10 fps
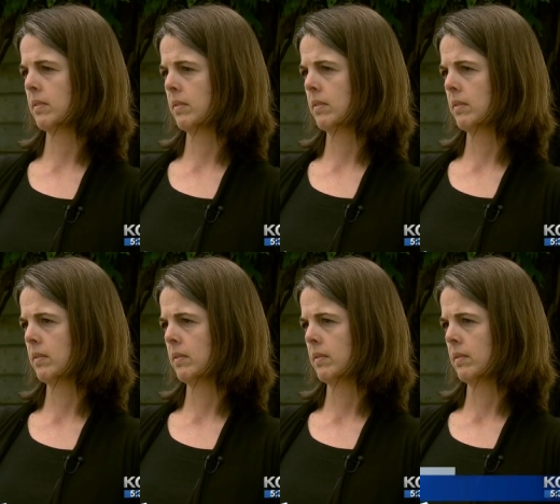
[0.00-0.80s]
we
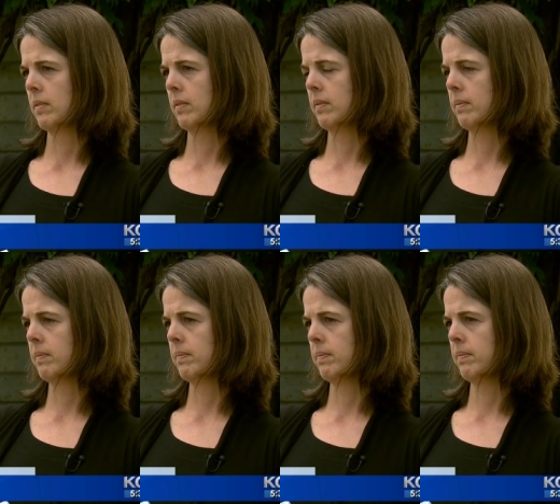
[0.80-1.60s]
want to have the
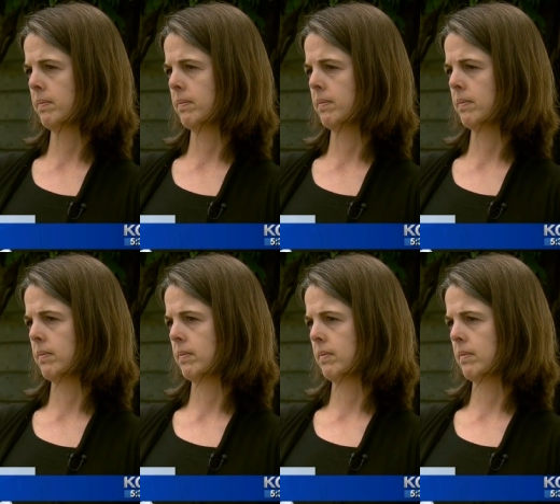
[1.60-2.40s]
school spend more
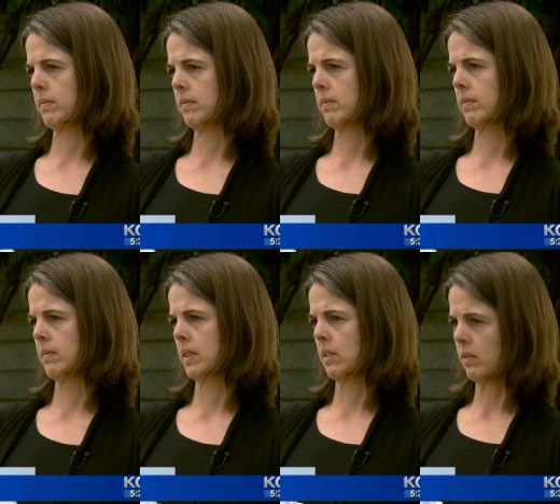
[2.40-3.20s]
time teaching math.
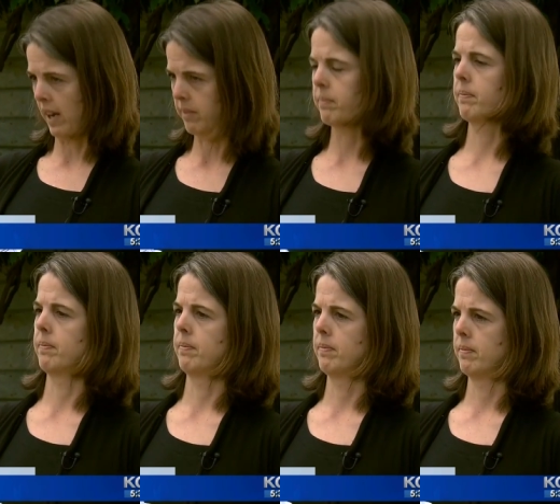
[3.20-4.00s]
Right.
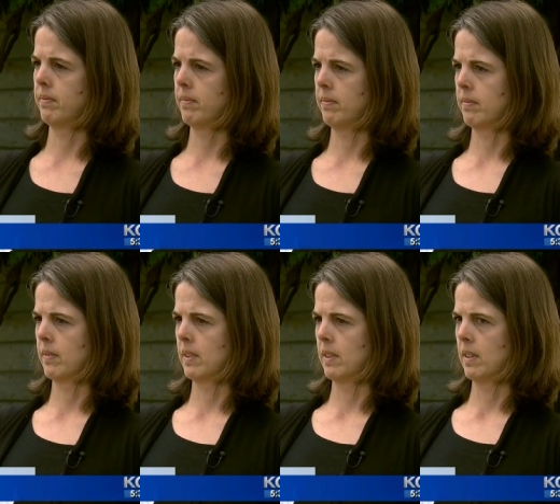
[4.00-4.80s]
What's wrong
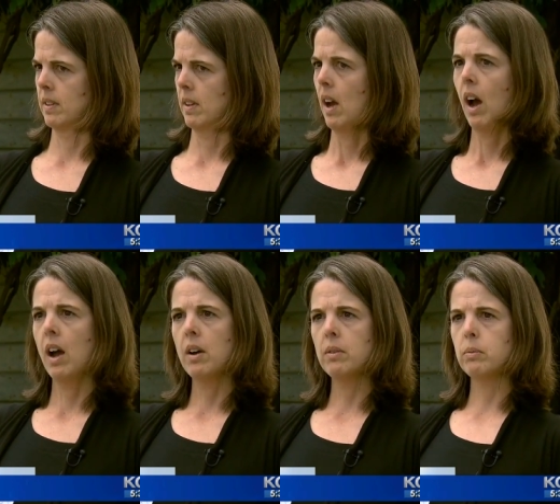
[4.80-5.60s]
with that?
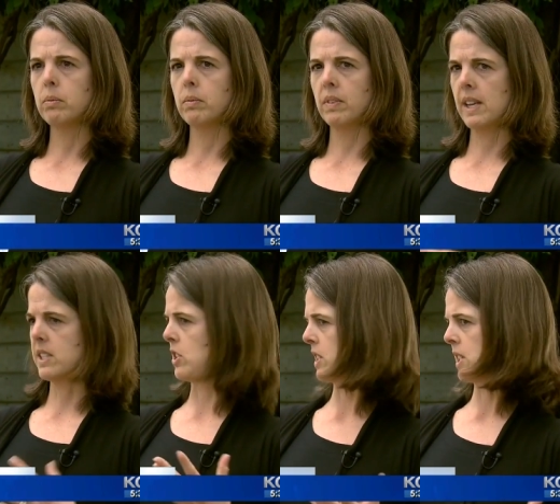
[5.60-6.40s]
Uh,
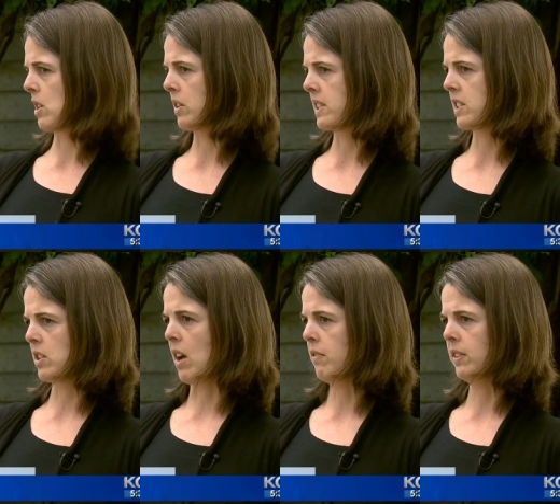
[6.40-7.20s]
it's just as long as it's
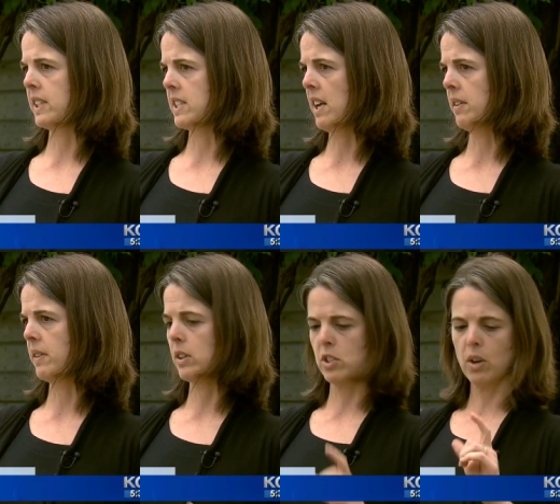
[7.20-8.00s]
thoughtfully done.
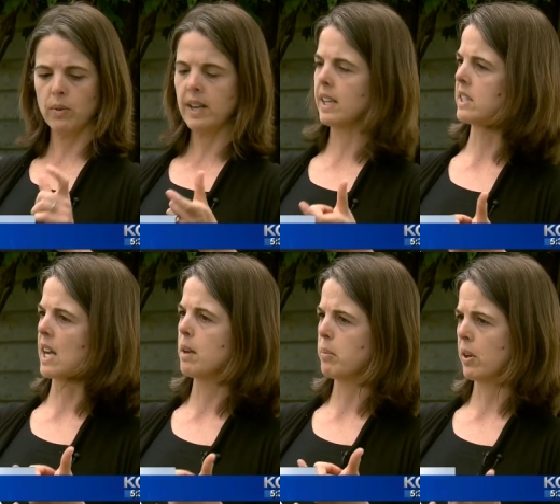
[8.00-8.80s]
There's already a
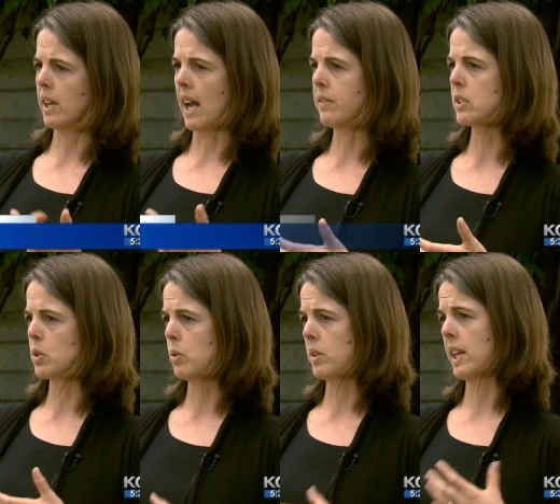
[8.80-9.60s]
time period at the
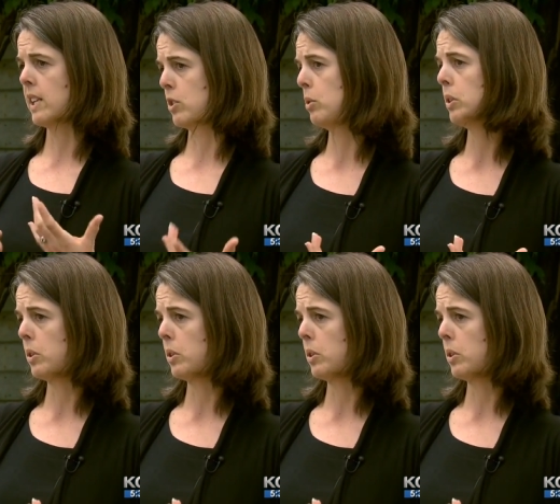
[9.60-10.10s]
school where they do